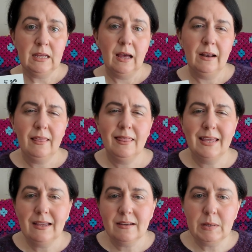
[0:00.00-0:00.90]
And I
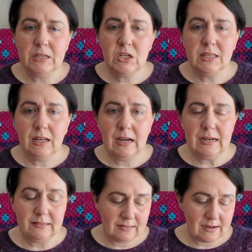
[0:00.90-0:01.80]
think I mentioned the
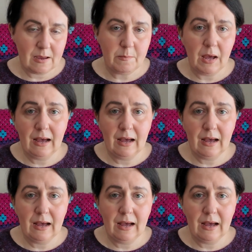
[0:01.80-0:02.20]
last time,